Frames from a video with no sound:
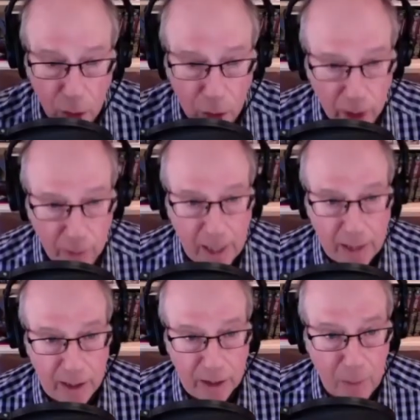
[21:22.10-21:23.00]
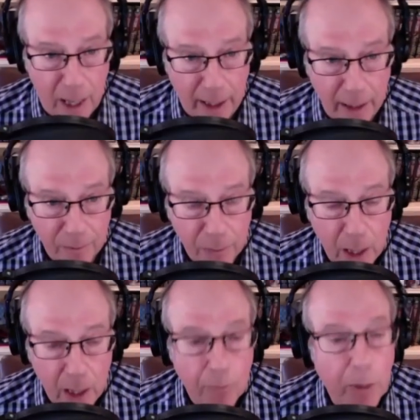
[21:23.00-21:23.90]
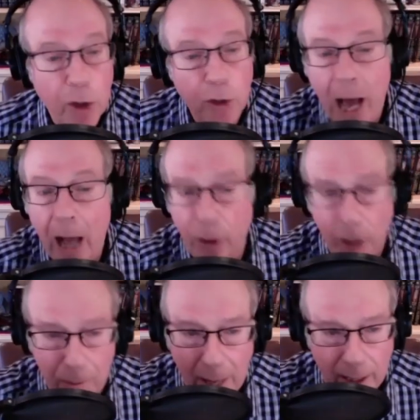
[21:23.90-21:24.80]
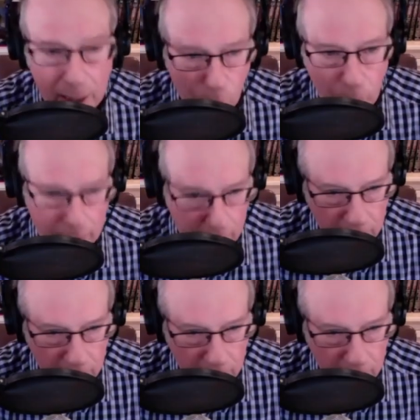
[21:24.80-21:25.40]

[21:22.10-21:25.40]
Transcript: going to make this money, but you're not going to make it a week at the